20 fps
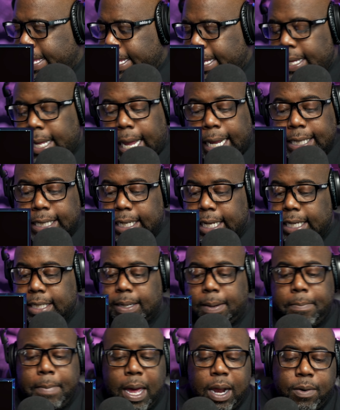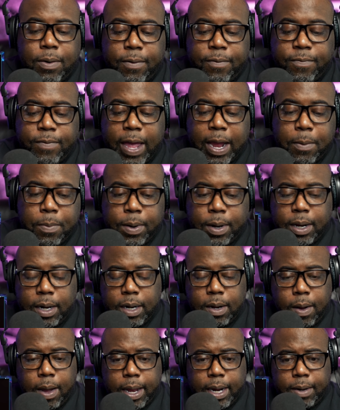Guys, as a matter of fact, we're
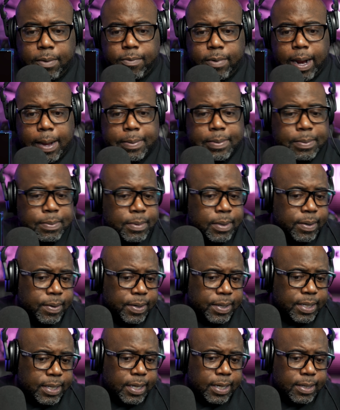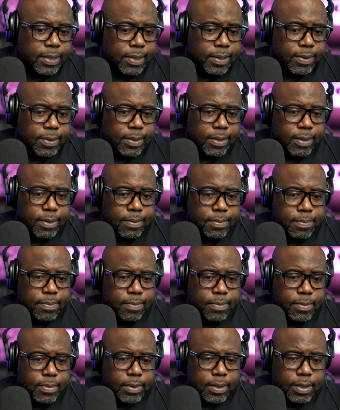gonna go ahead and grab some lyrics, guys, cause um
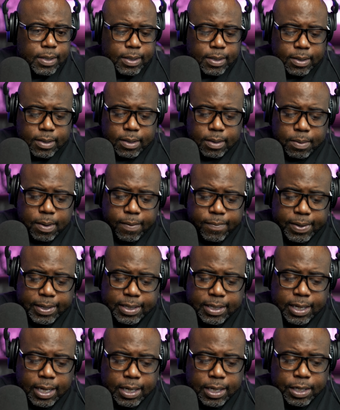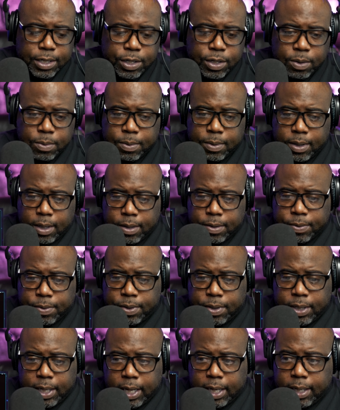they're having a slight issue with
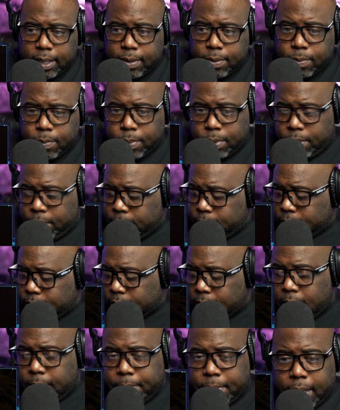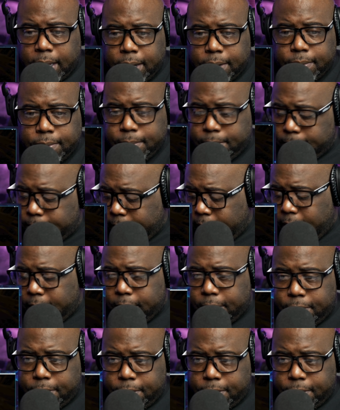understanding the words that are coming out of their mouth.